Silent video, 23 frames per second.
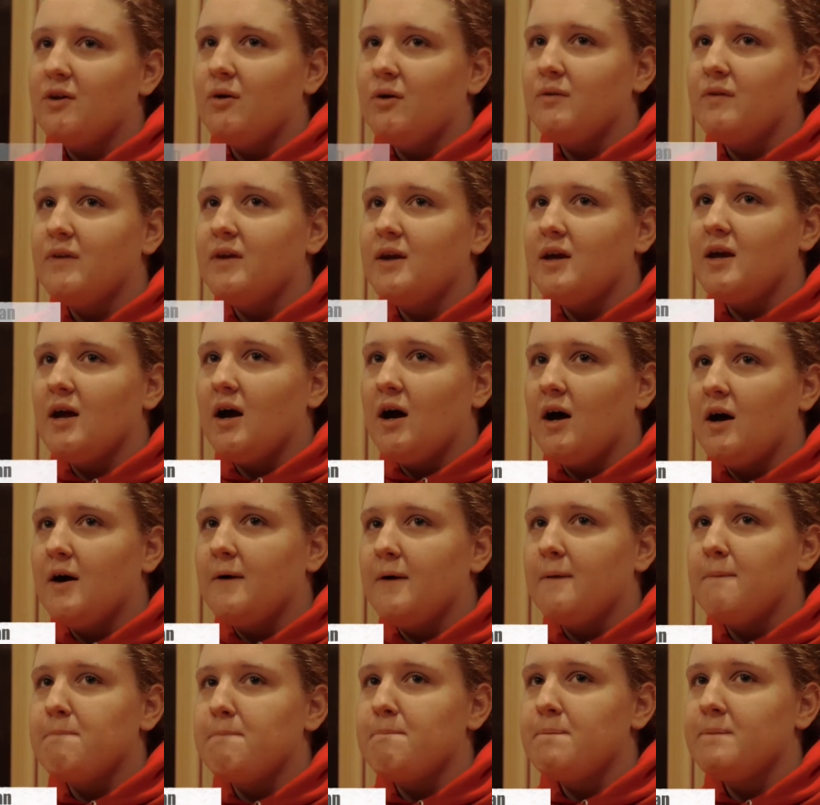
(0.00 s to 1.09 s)
only
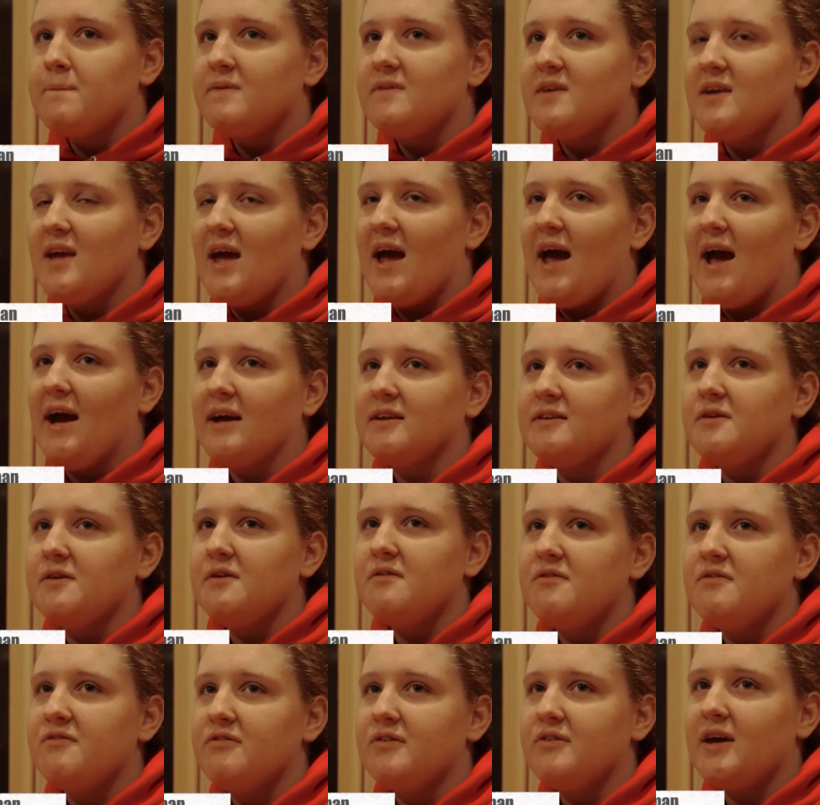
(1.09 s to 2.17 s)
um, to get active
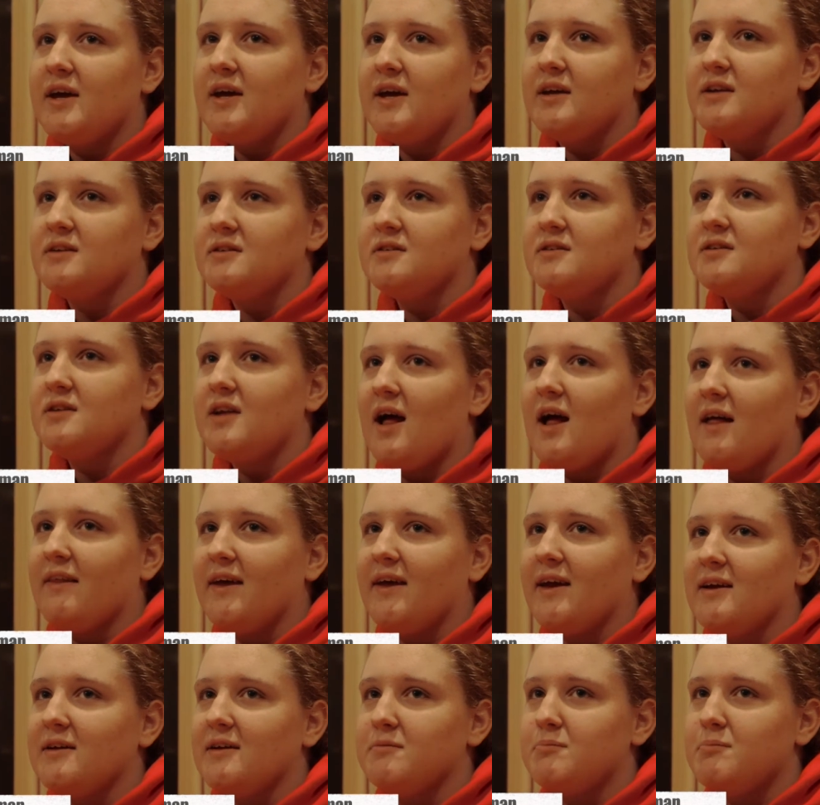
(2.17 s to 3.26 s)
and to not
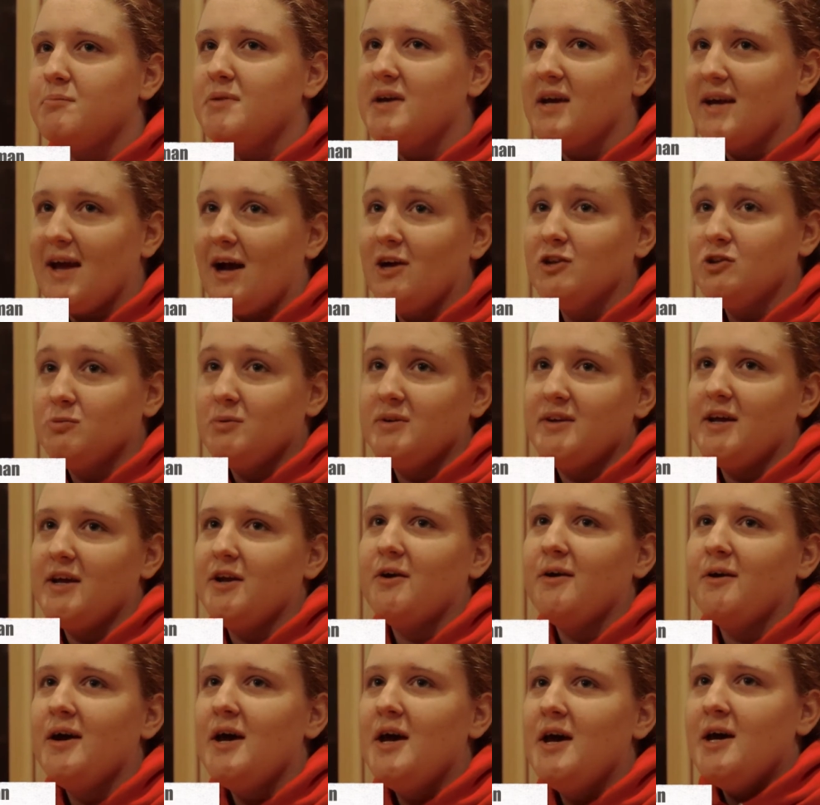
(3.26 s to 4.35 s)
like be a couch
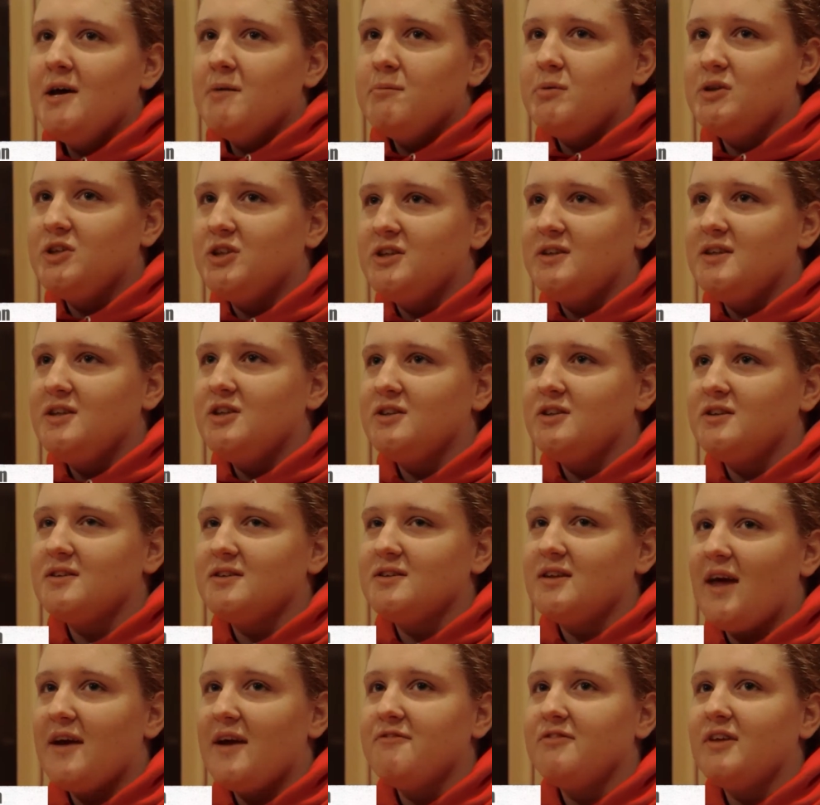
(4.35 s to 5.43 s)
potato, but she teaches us
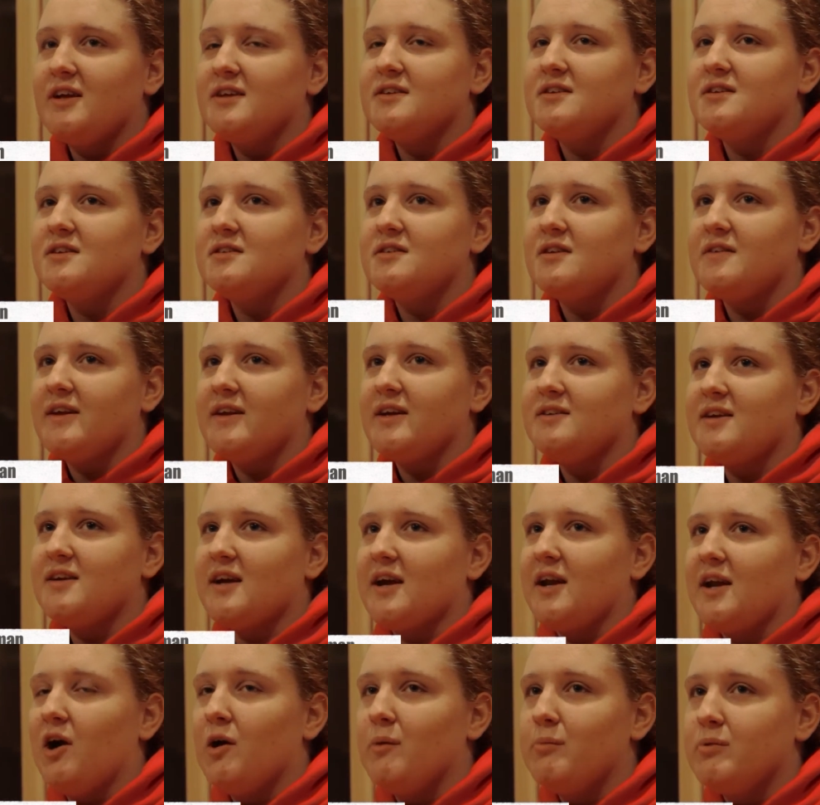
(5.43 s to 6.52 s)
life lessons and things that
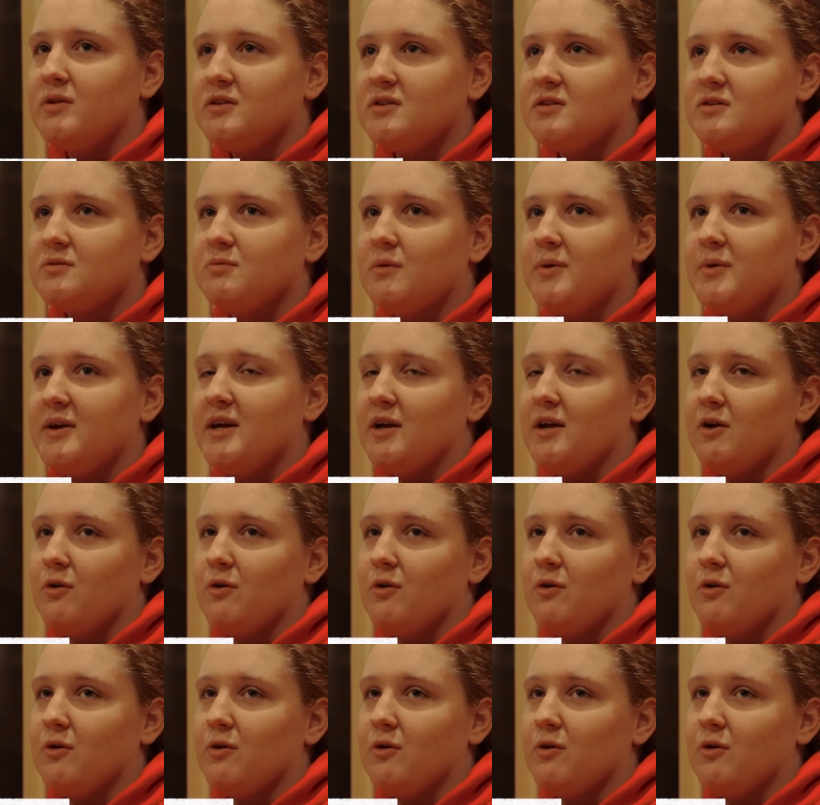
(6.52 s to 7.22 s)
can help us when we get